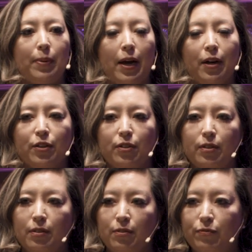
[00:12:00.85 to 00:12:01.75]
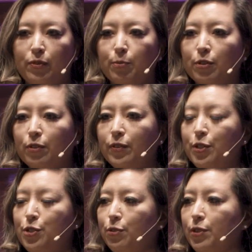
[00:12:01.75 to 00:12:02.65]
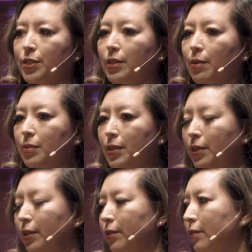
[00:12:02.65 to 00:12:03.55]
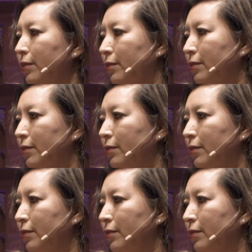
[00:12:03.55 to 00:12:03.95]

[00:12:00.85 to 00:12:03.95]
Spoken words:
path from orphanage doorstep to here